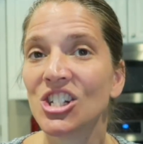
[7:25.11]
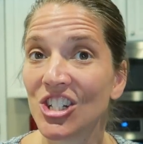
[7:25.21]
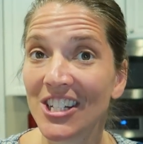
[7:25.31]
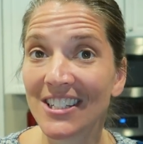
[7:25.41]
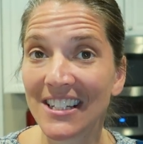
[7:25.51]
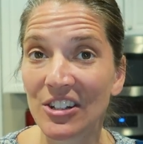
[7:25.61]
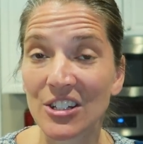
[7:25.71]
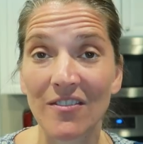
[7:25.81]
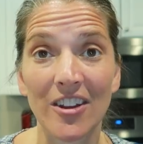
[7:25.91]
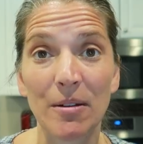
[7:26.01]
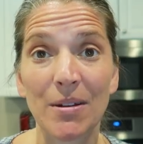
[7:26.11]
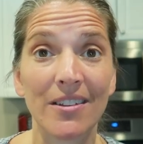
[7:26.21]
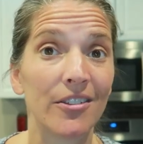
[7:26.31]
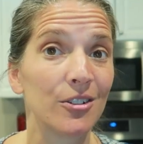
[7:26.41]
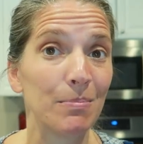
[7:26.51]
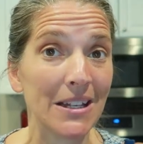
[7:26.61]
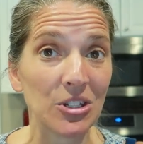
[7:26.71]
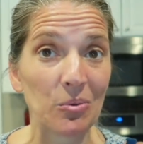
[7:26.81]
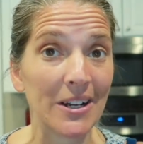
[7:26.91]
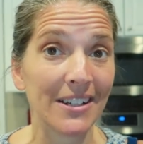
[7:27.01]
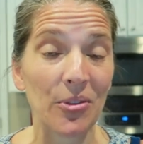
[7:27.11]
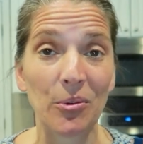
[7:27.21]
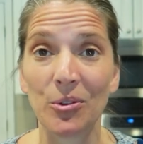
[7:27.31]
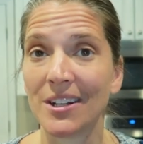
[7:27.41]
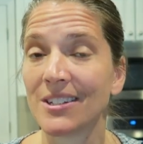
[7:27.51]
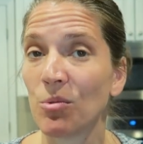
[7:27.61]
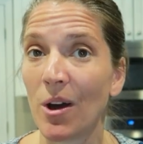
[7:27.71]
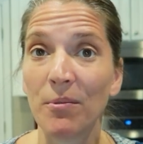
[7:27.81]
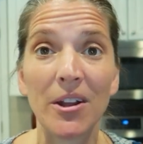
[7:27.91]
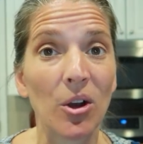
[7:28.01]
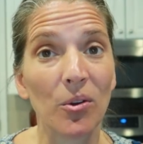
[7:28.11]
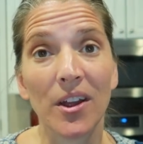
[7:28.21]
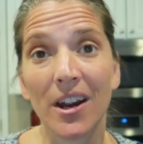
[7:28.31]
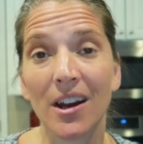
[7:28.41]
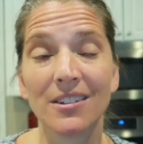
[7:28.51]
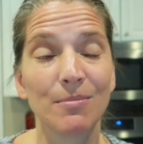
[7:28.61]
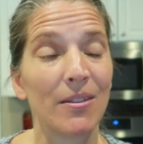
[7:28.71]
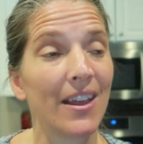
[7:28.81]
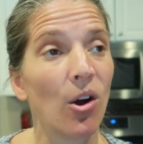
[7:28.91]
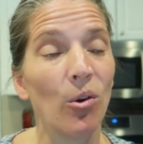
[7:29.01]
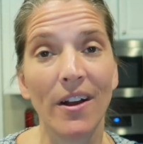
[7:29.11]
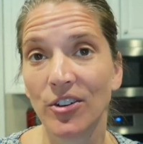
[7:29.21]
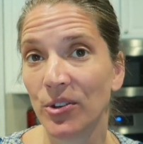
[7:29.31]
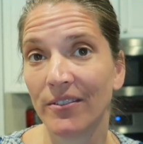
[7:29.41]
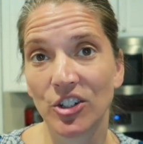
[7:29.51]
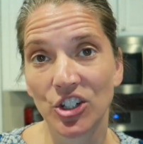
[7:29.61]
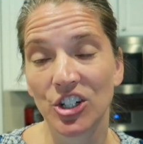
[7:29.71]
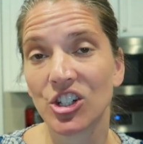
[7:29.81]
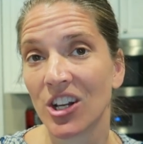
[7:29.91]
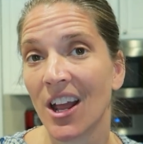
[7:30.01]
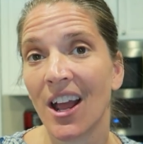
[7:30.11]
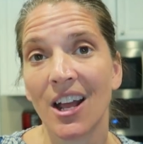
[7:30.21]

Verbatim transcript: chill together as a family and then there's pizza right down the road and I said why don't we go there and spend the whole afternoon after church